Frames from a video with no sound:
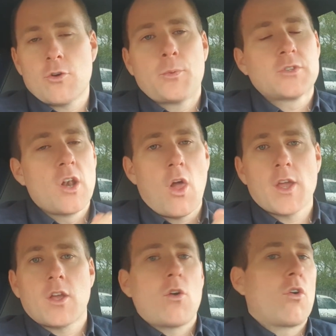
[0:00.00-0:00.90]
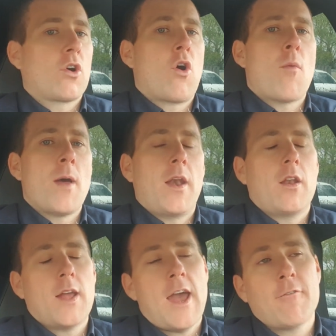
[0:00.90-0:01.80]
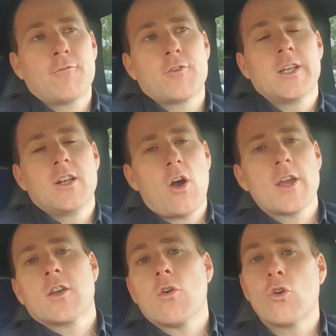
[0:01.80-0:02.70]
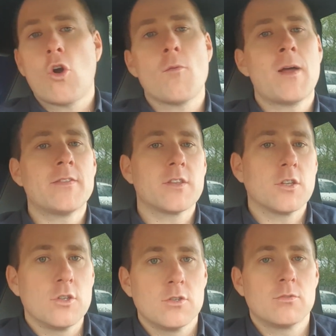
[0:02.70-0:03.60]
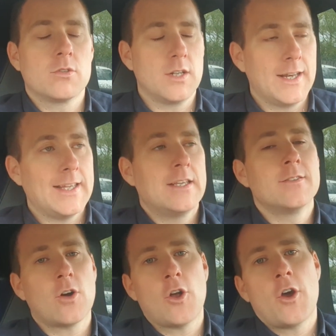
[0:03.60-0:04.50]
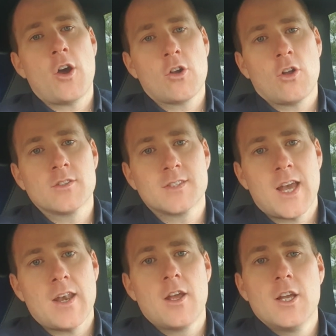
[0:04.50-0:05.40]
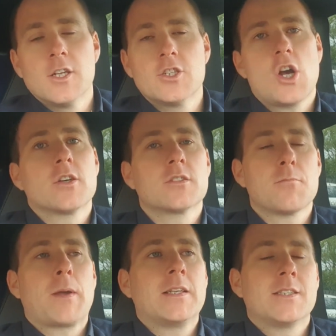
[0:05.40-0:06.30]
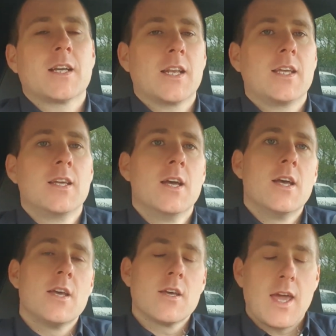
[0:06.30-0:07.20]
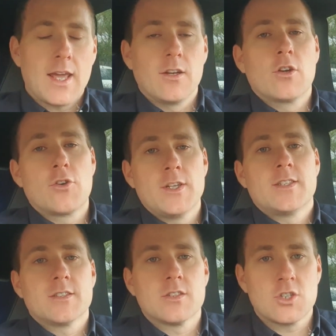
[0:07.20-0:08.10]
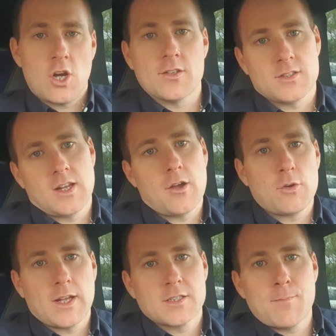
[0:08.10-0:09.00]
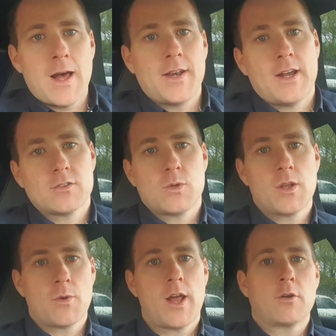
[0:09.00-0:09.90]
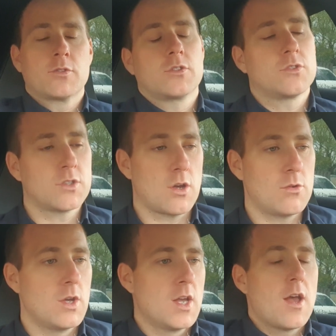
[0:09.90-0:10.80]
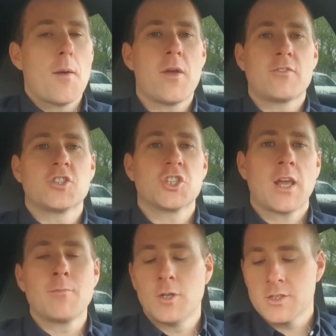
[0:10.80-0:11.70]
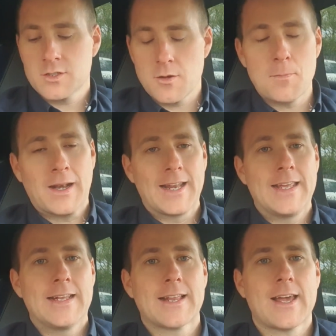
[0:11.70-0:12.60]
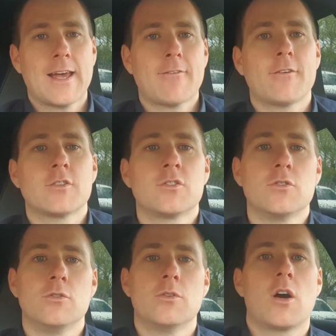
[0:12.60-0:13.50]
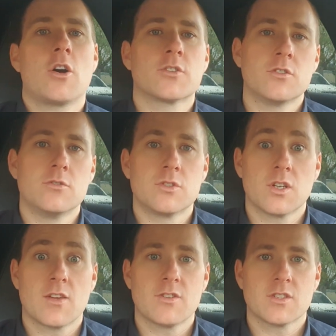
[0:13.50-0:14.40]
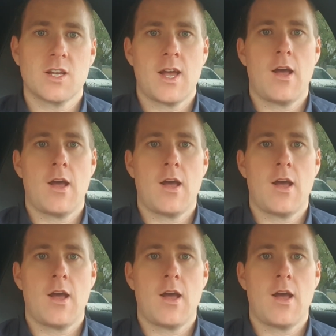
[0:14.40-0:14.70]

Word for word: drop us a like or a comment. Every like or comment that you leave on our content just basically increases the chance that it will expand out to anyone else. So, a bit of a shameless plea there to ask you to give us a